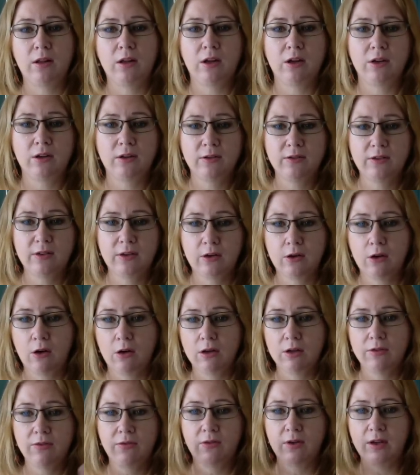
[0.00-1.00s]
I've used that
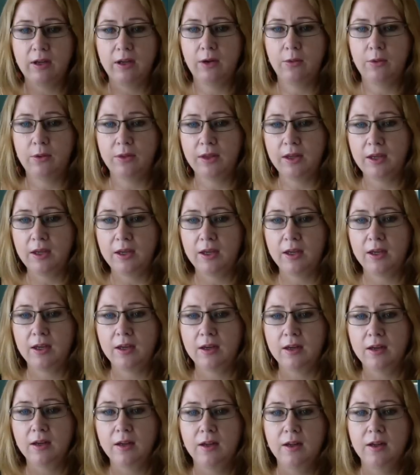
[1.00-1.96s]
cauliflower there.